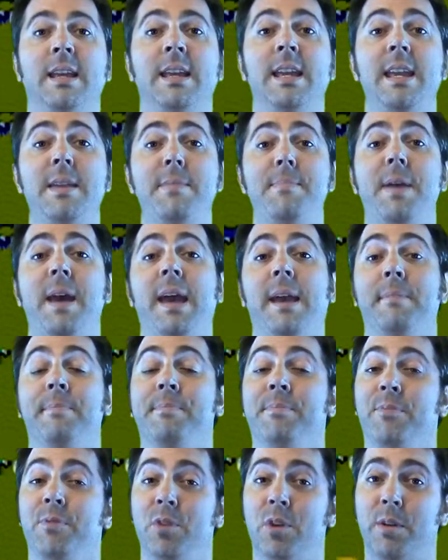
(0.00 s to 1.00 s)
eBay,
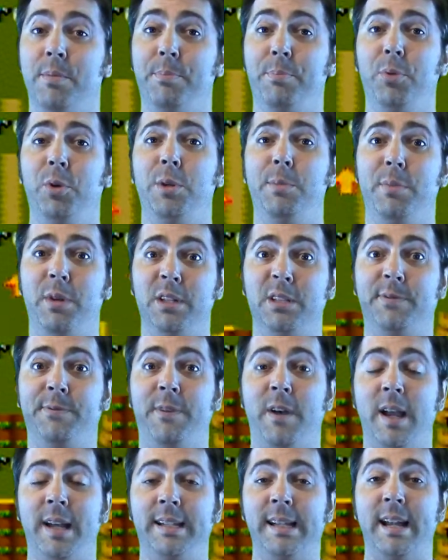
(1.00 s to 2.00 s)
you can pretty much
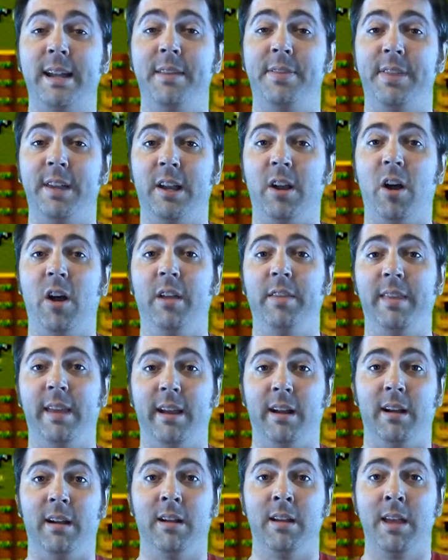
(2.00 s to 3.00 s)
find anything on
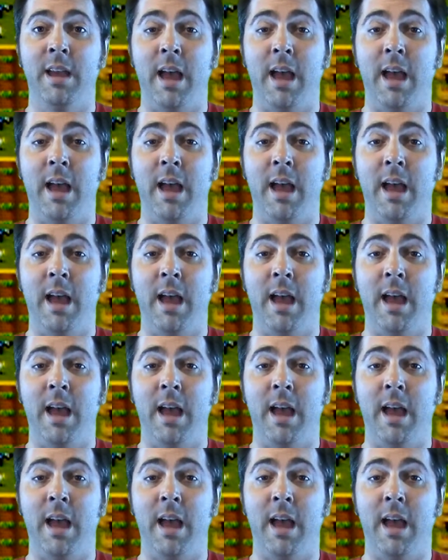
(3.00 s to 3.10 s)
there.